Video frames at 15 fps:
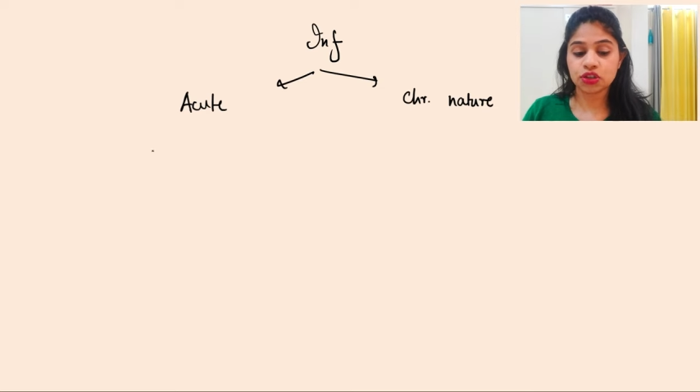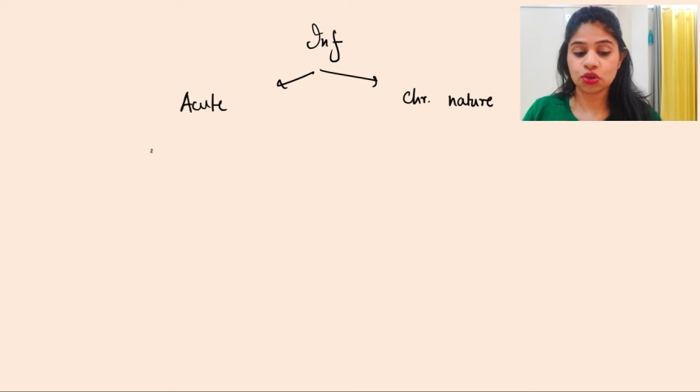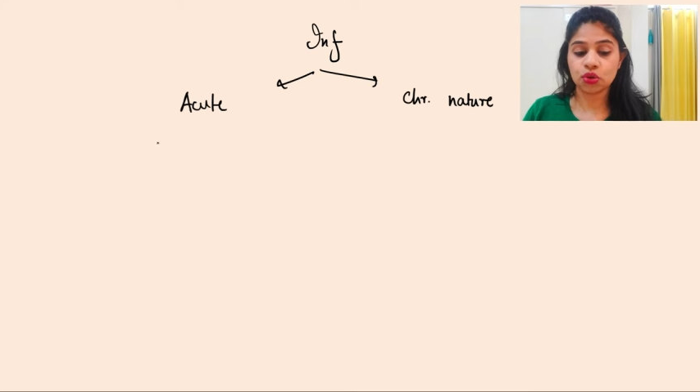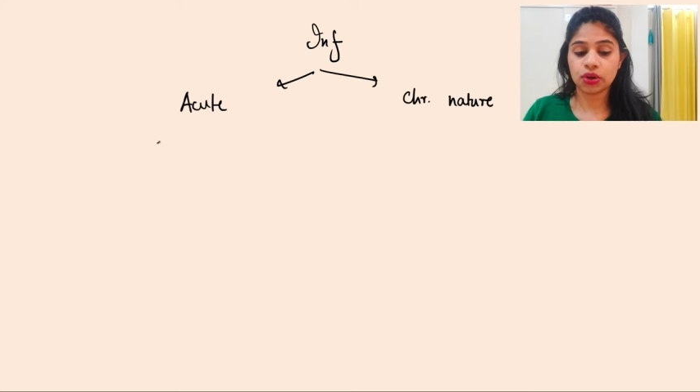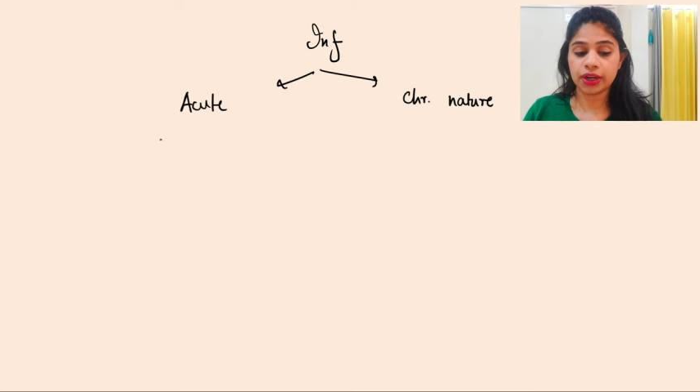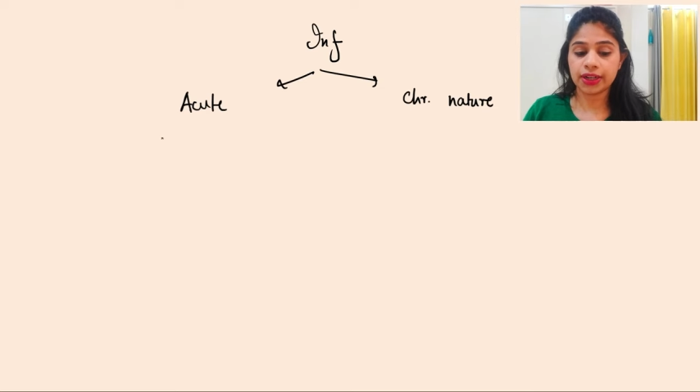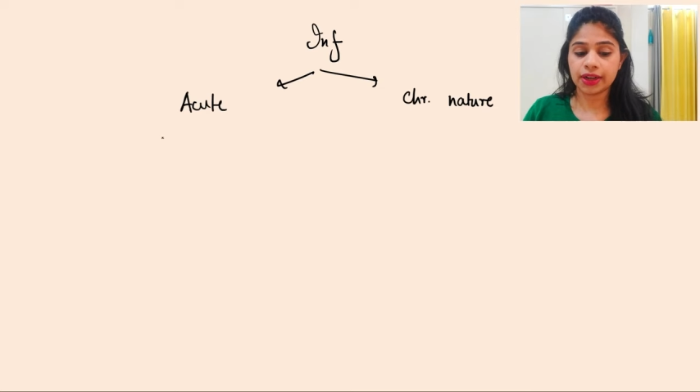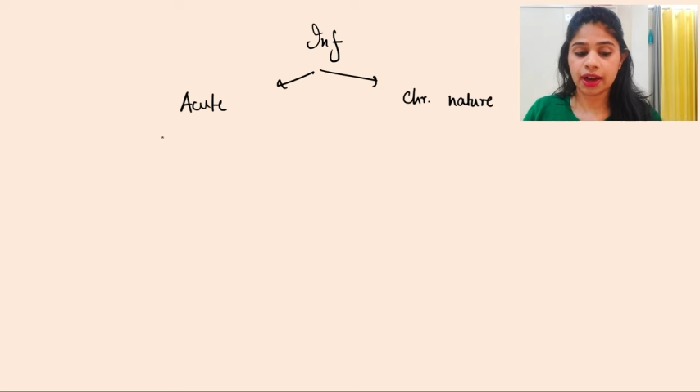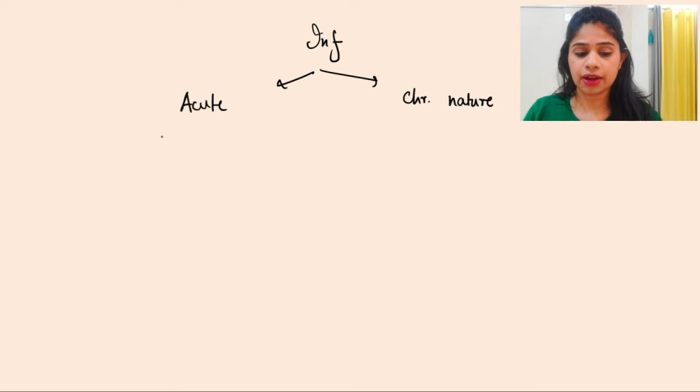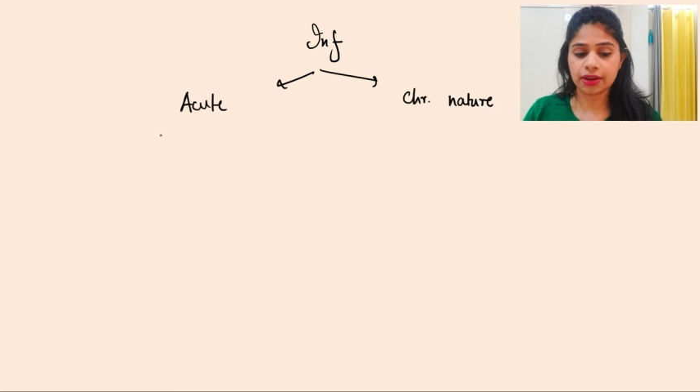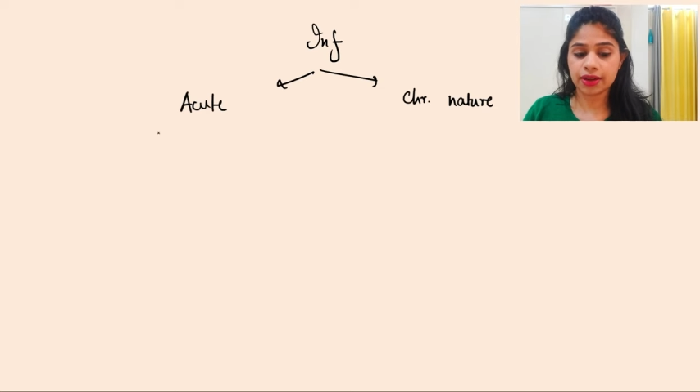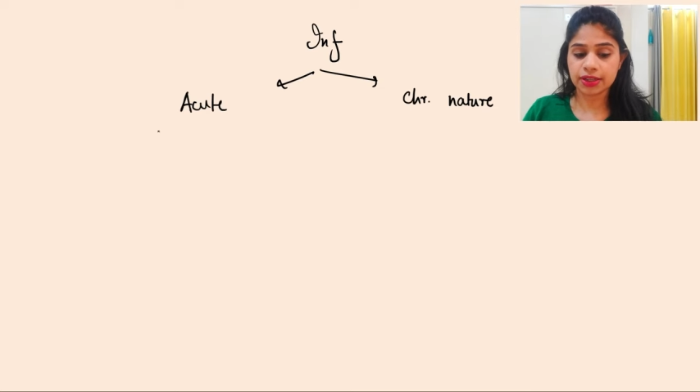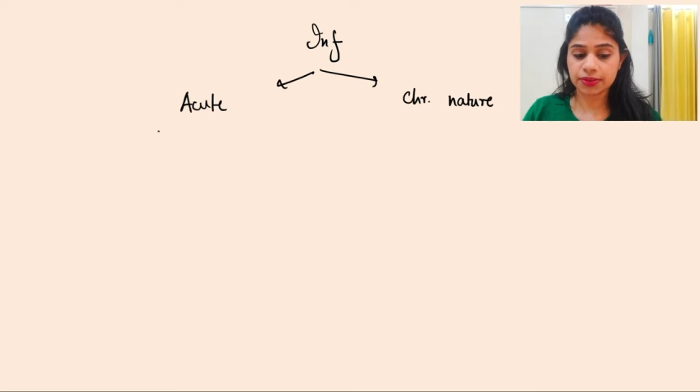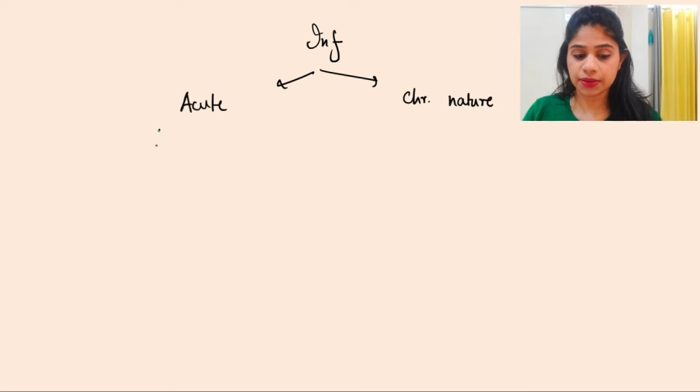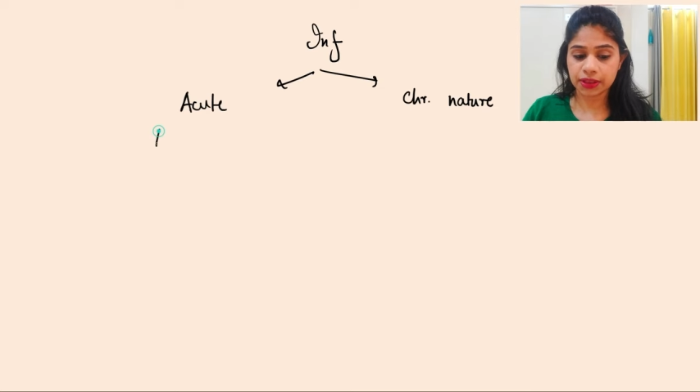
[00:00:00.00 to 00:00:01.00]
so it
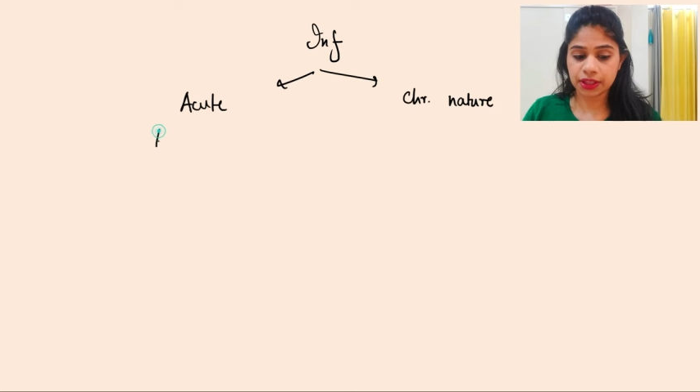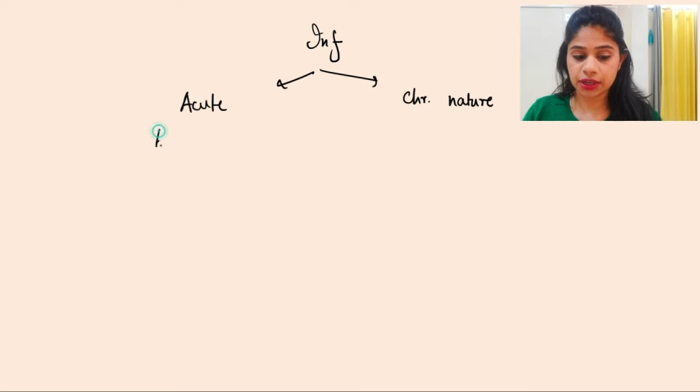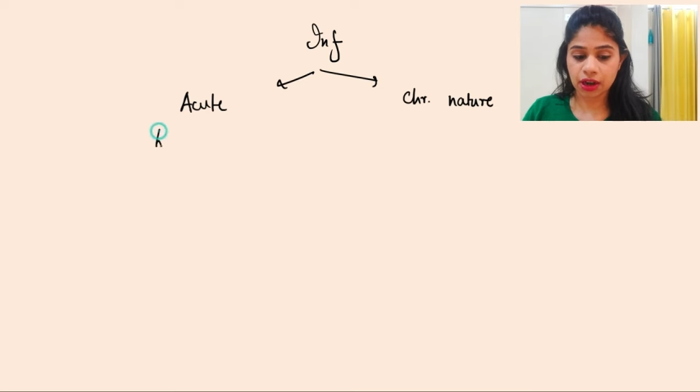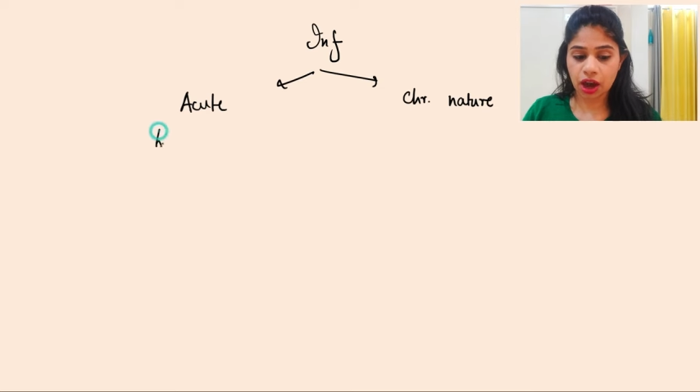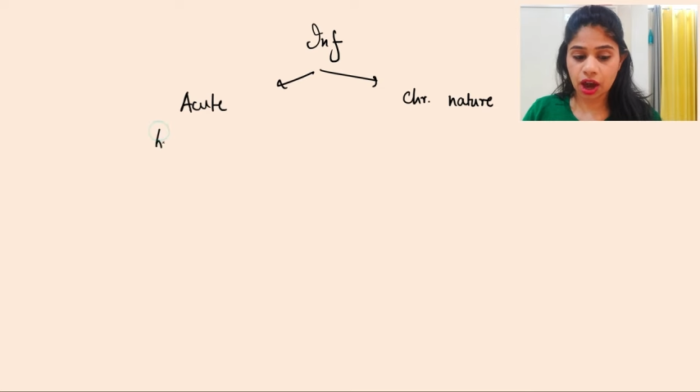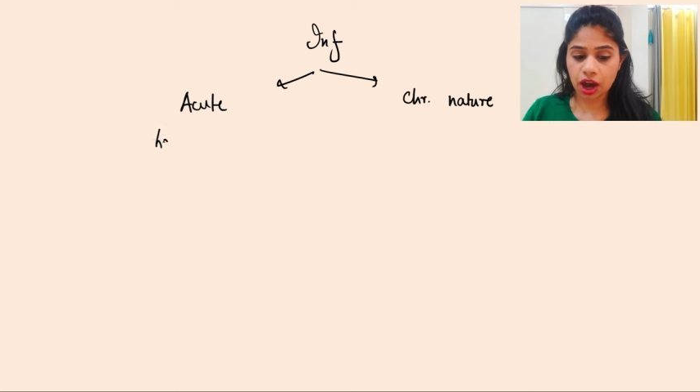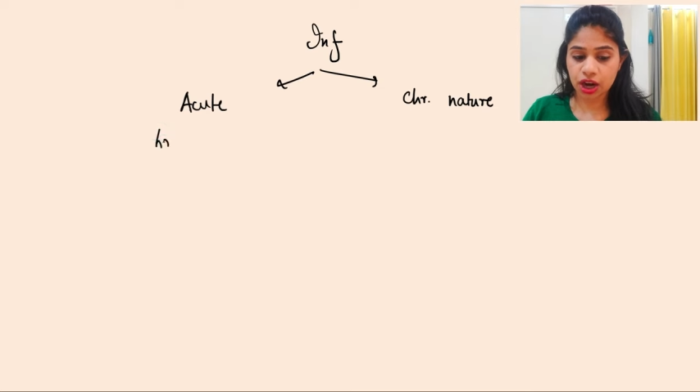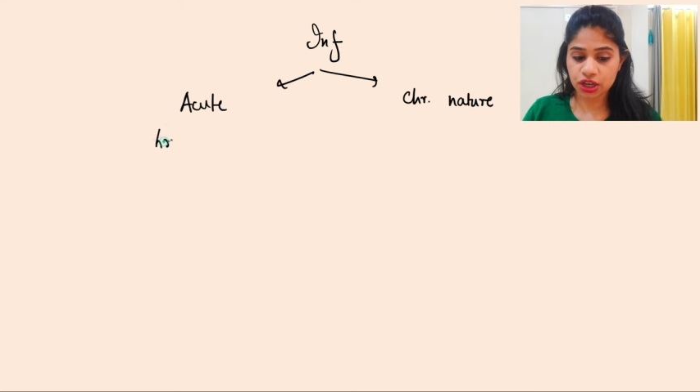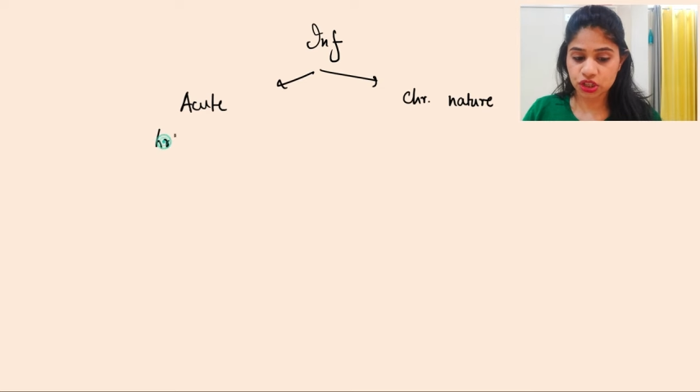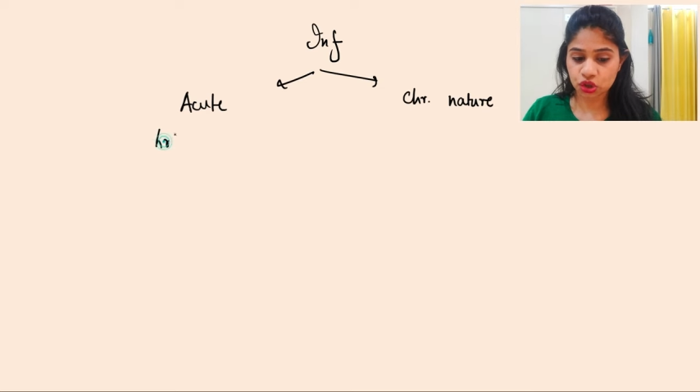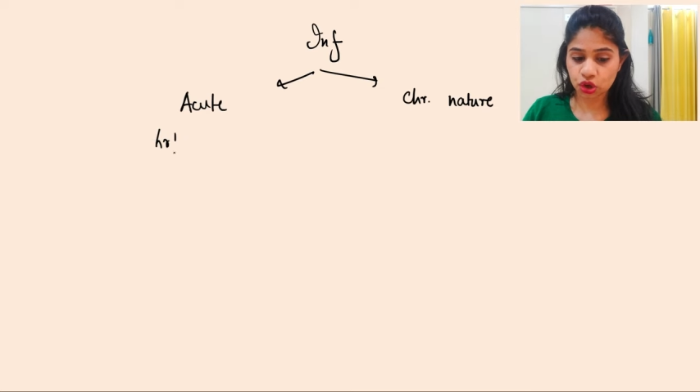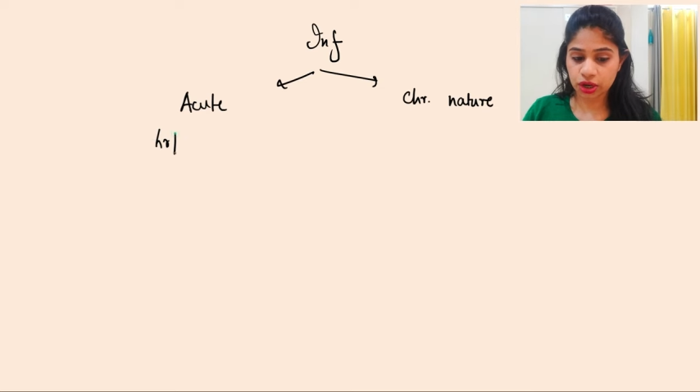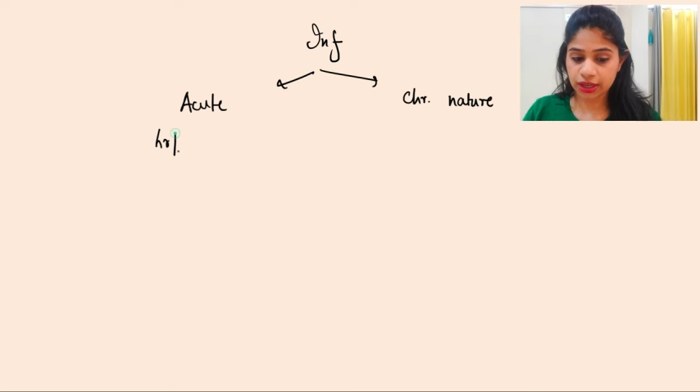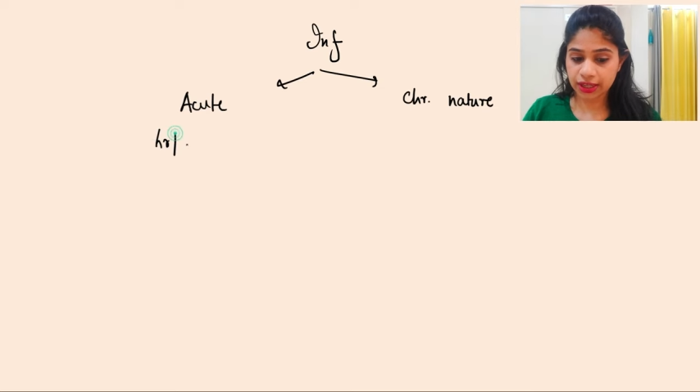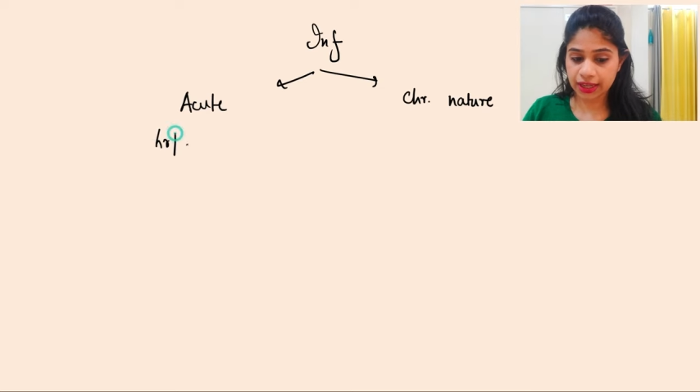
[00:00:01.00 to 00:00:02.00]
occurs within hours
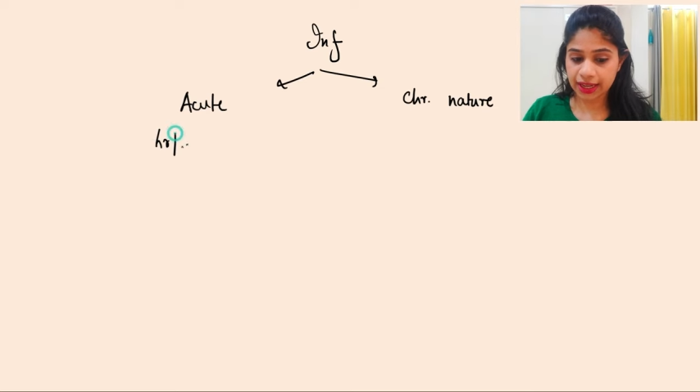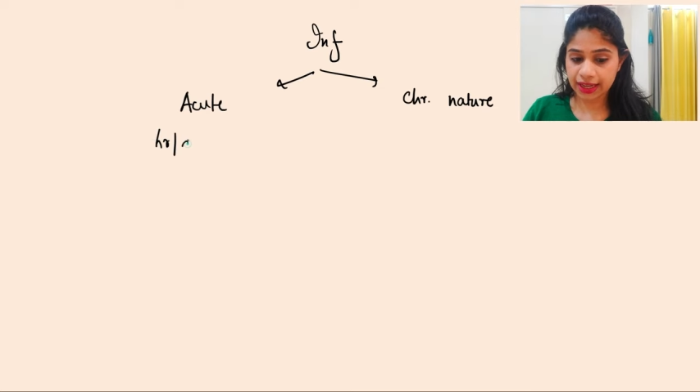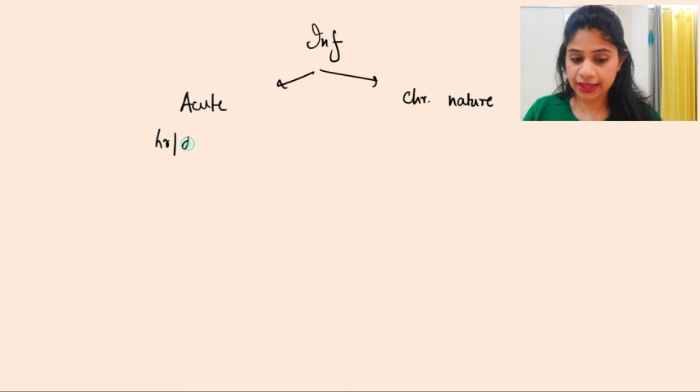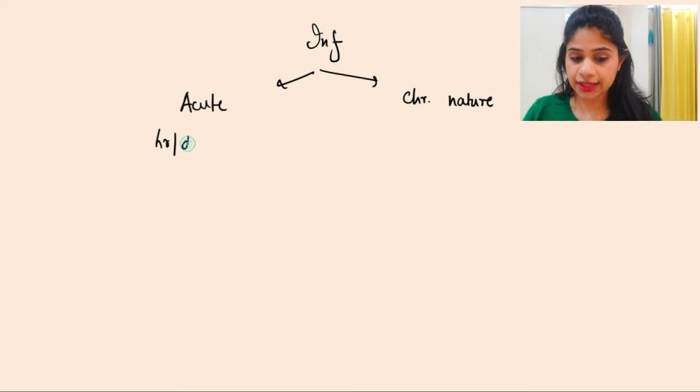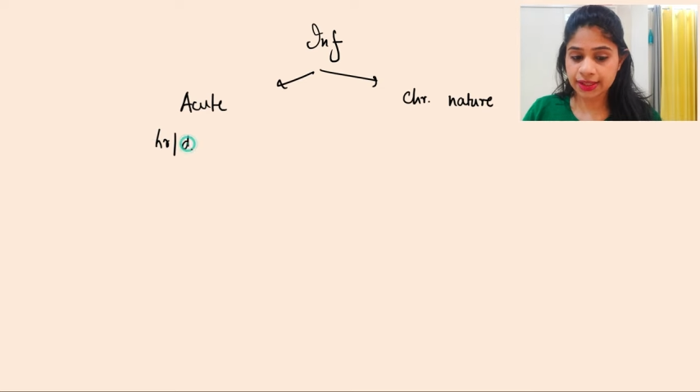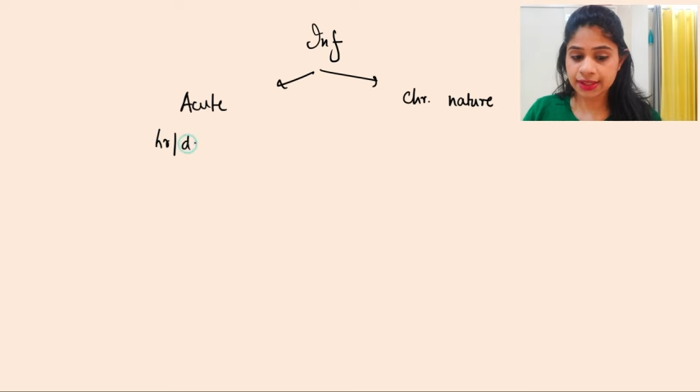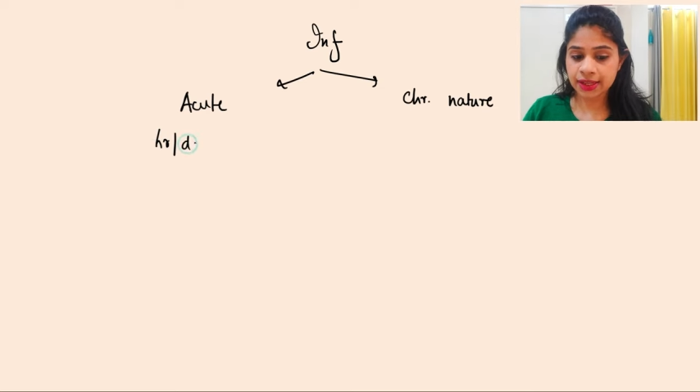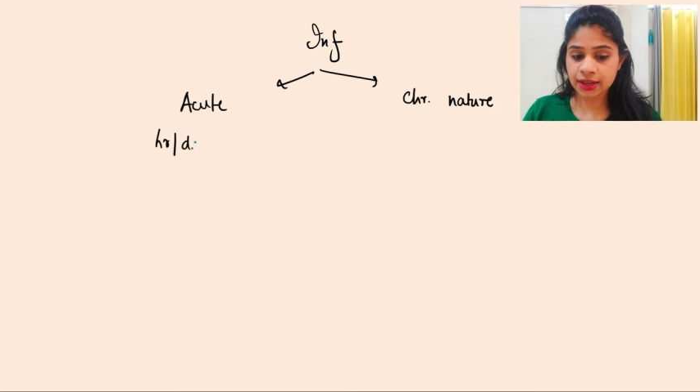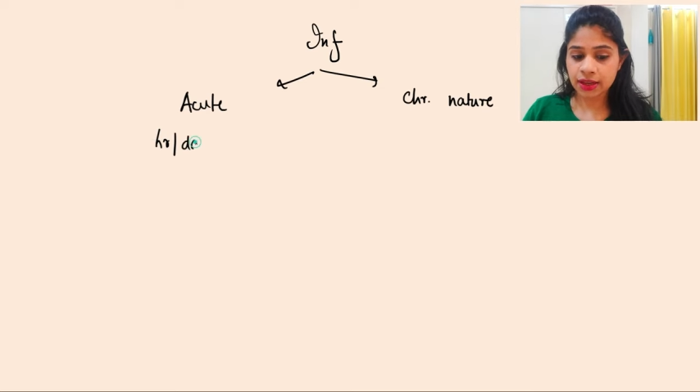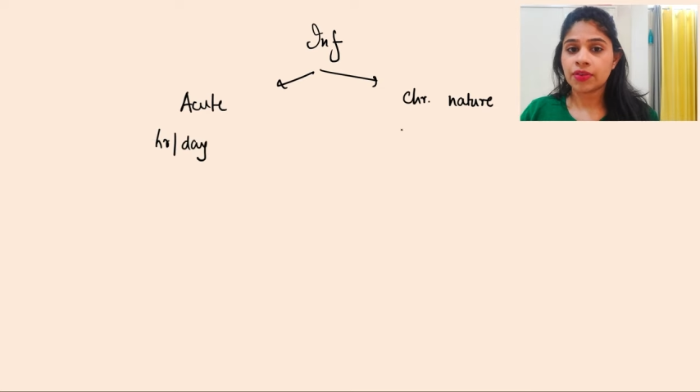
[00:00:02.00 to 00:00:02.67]
or days,